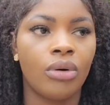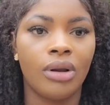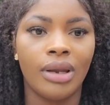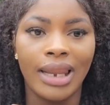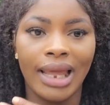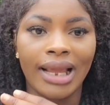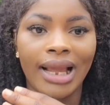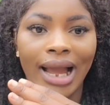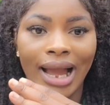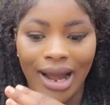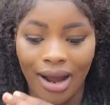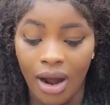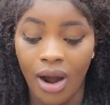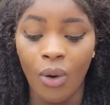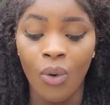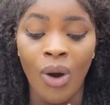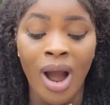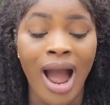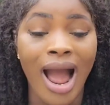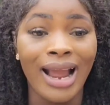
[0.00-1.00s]
Like
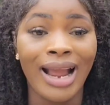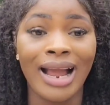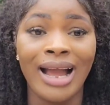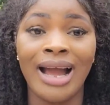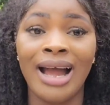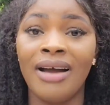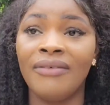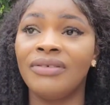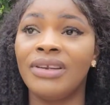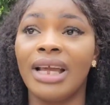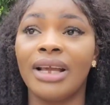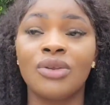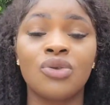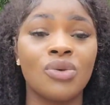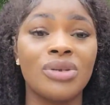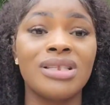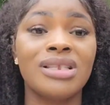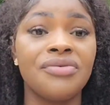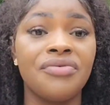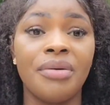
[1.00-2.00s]
I can have like
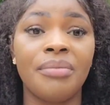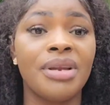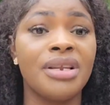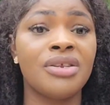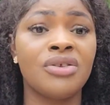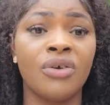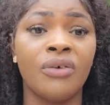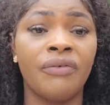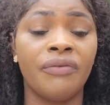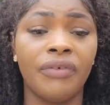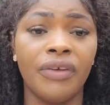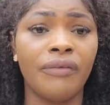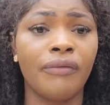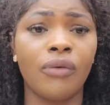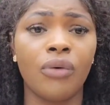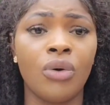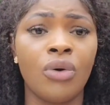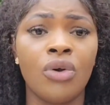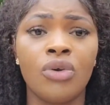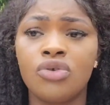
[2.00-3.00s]
20 remedies on
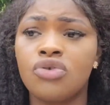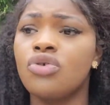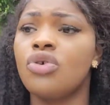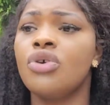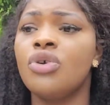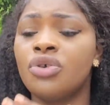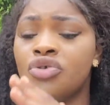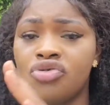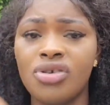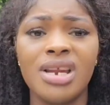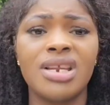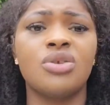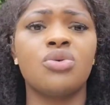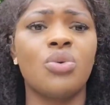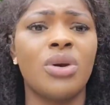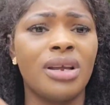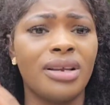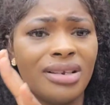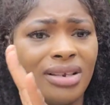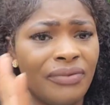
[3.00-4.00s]
favor. So you try this
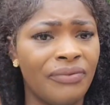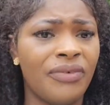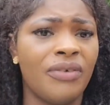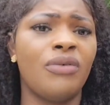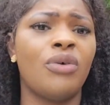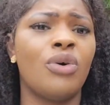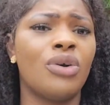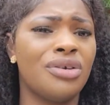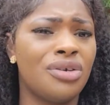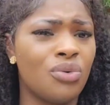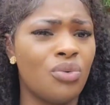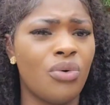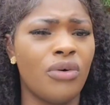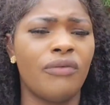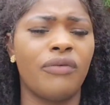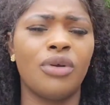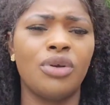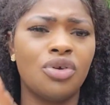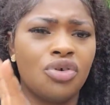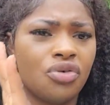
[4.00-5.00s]
one, the favor don't work
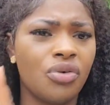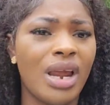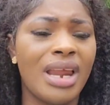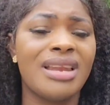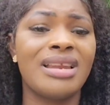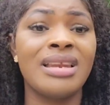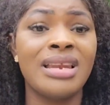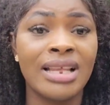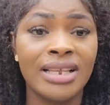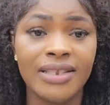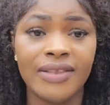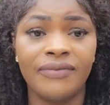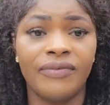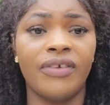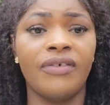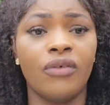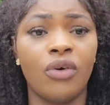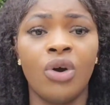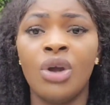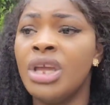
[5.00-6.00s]
for you, try the next
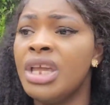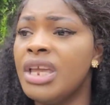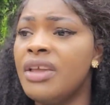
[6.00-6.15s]
favor.